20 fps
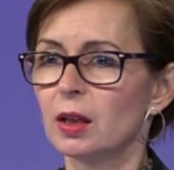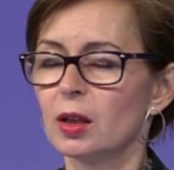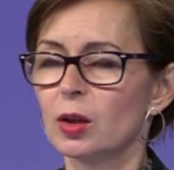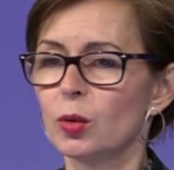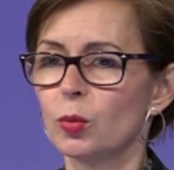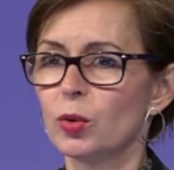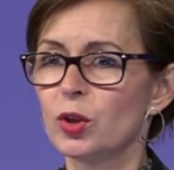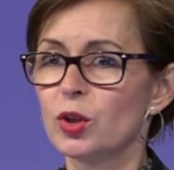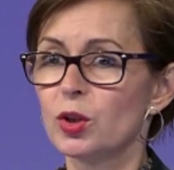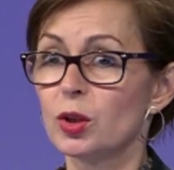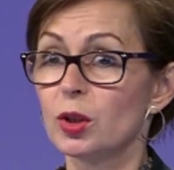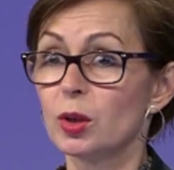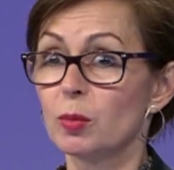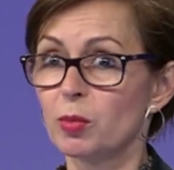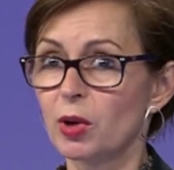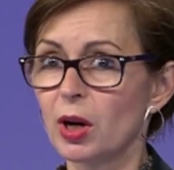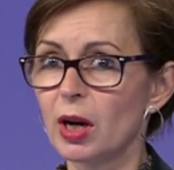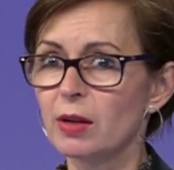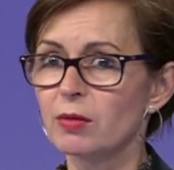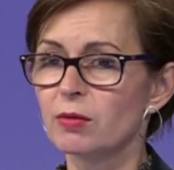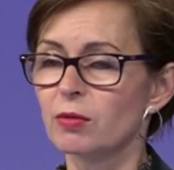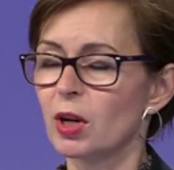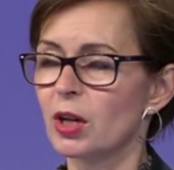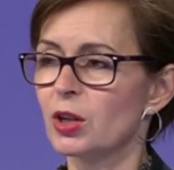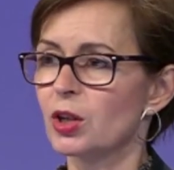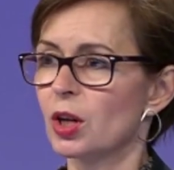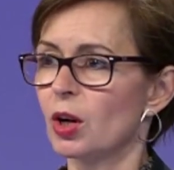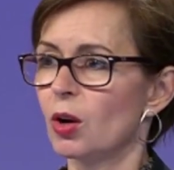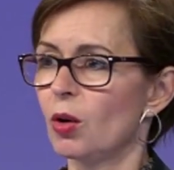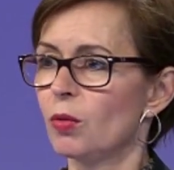uh, which deprive
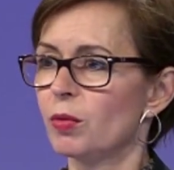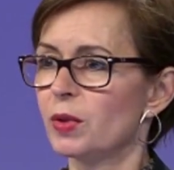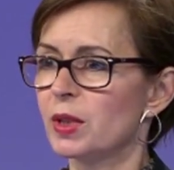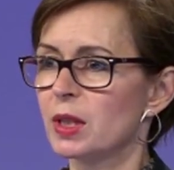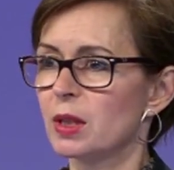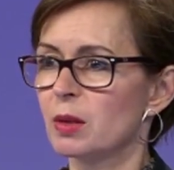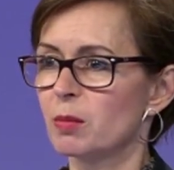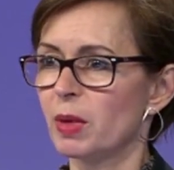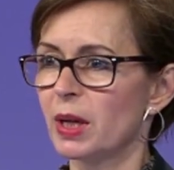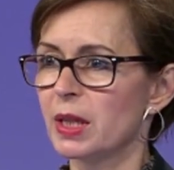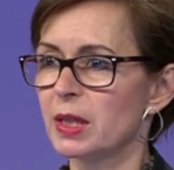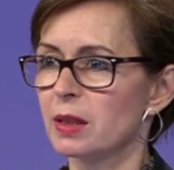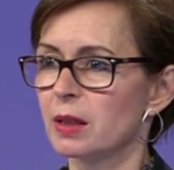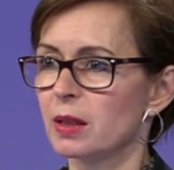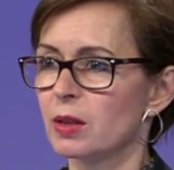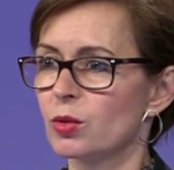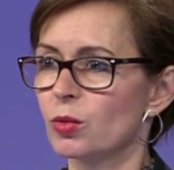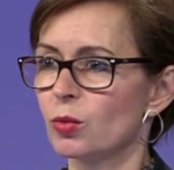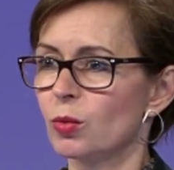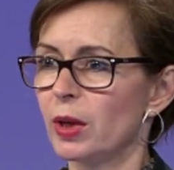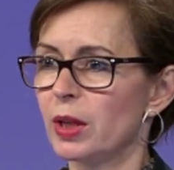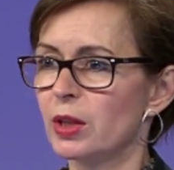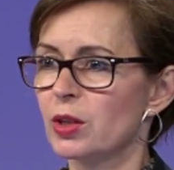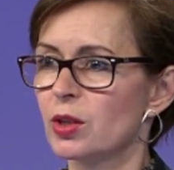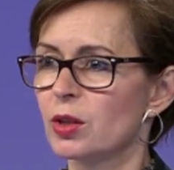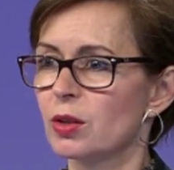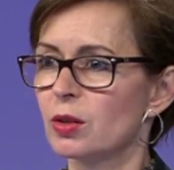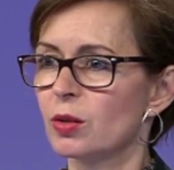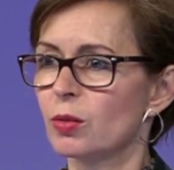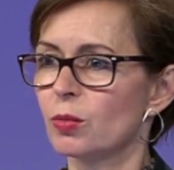Russia of its capacity to
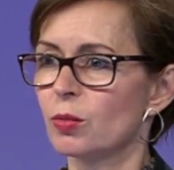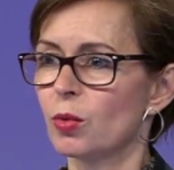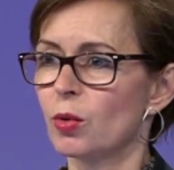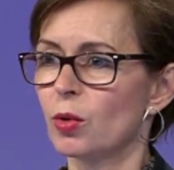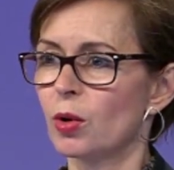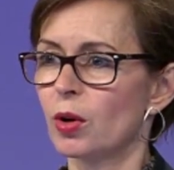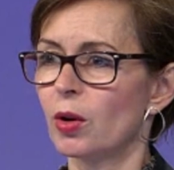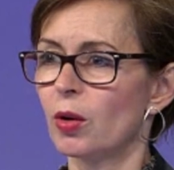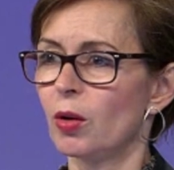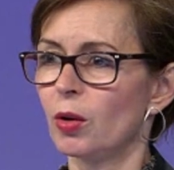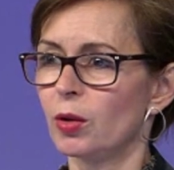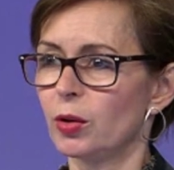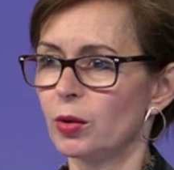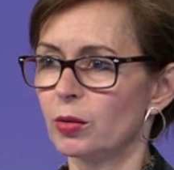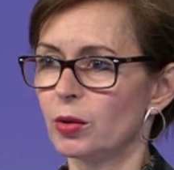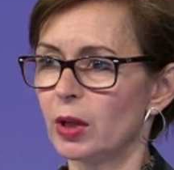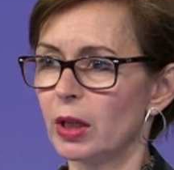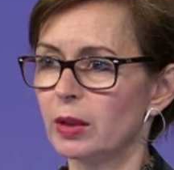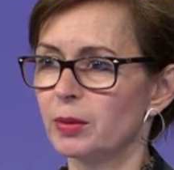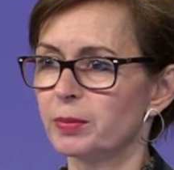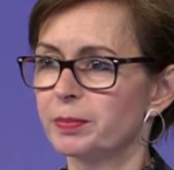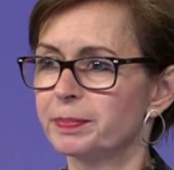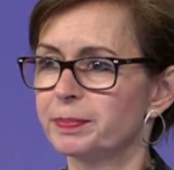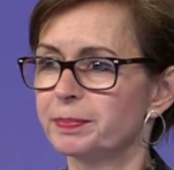wage war on Ukraine.